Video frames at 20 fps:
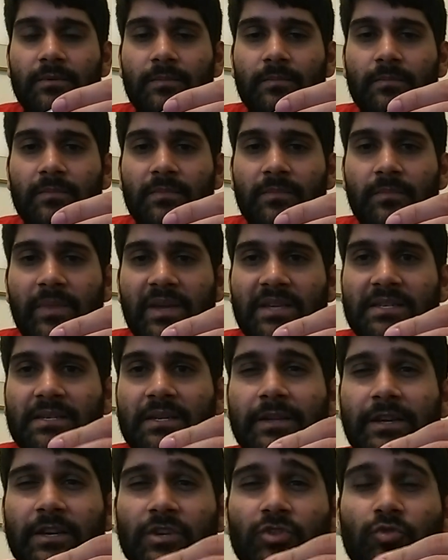basically a
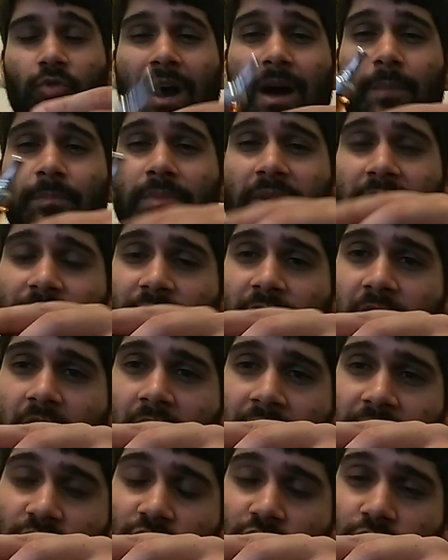droplet of hot
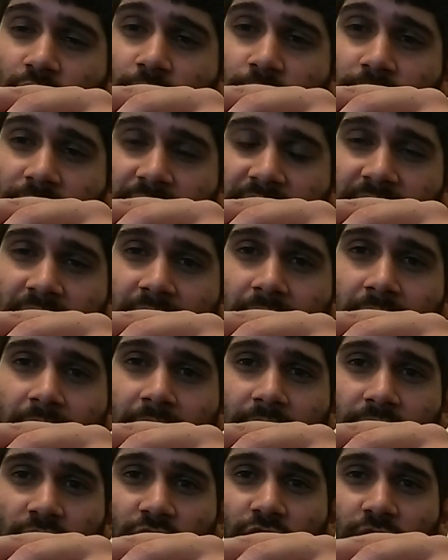juice
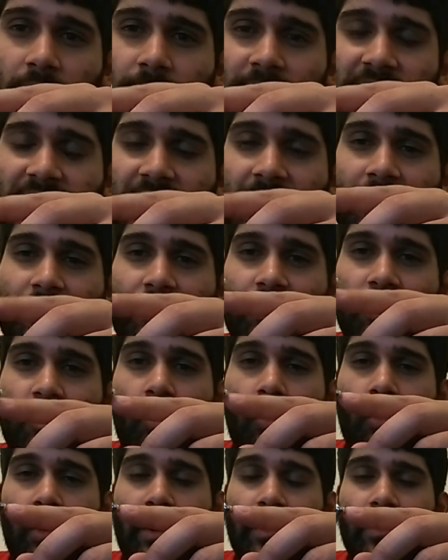jumps out of the
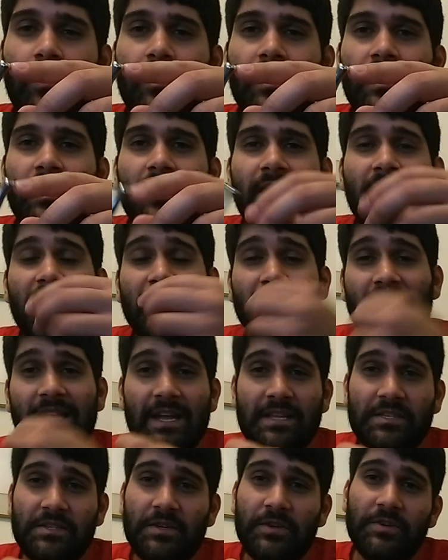coil and lands
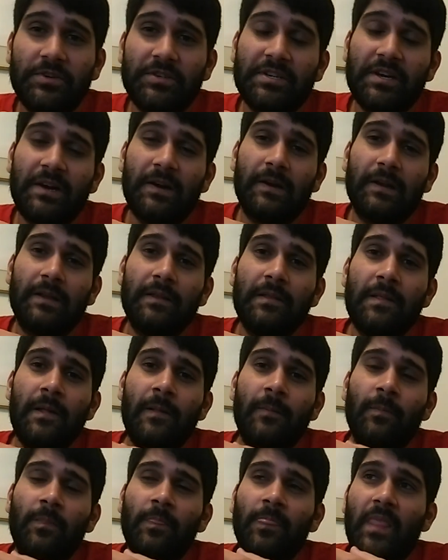on your tongue.
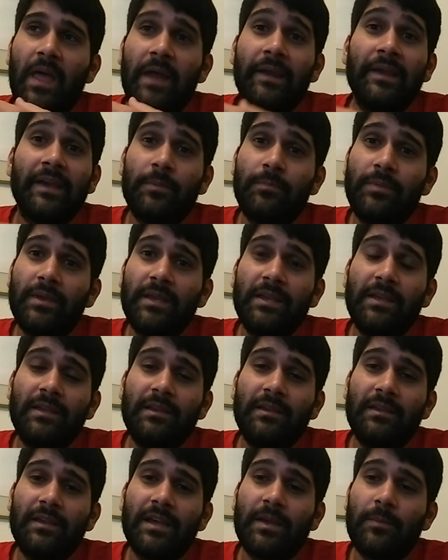And it can be
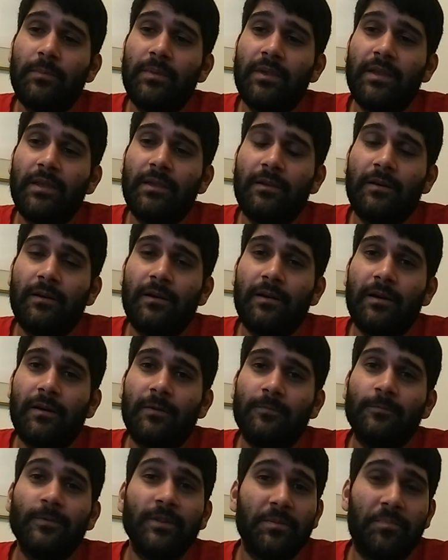
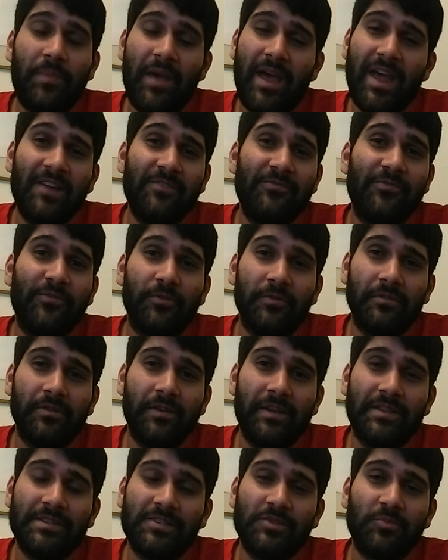really painful and
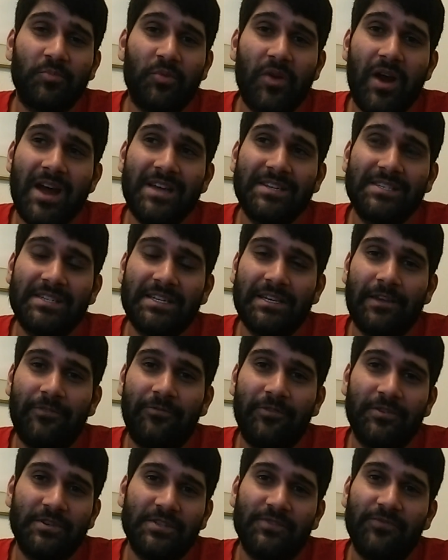surprising if you're
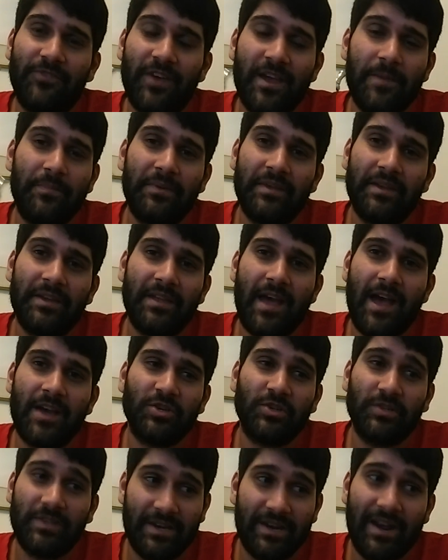just vaping it casually
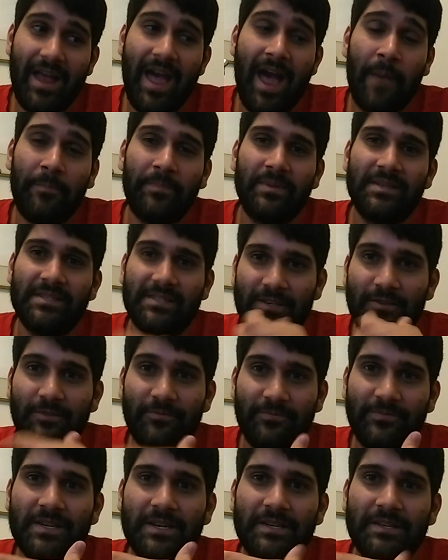and it happens and
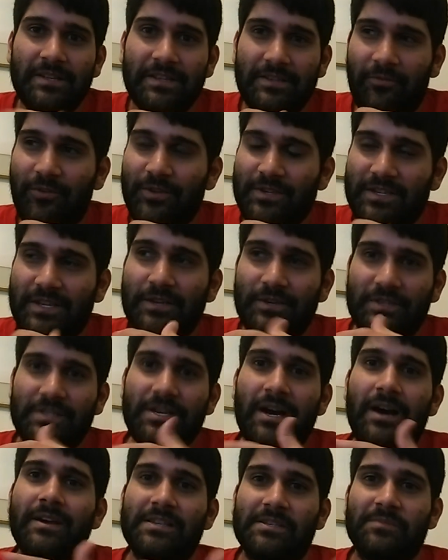suddenly it feels like your tongue
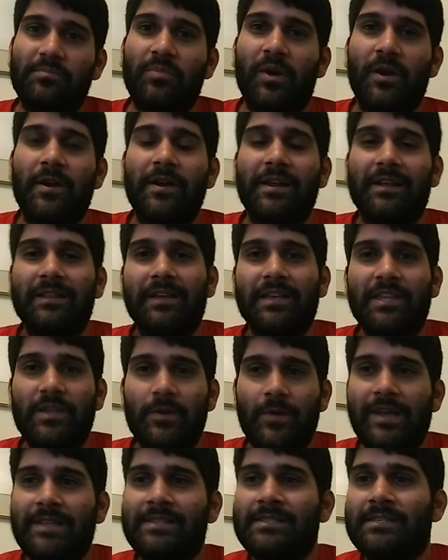is burning, like you ate
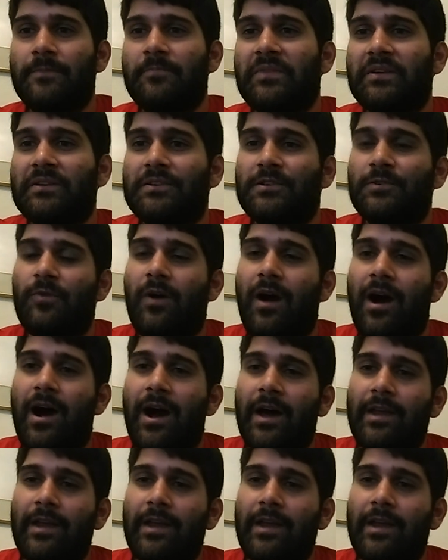something too hot.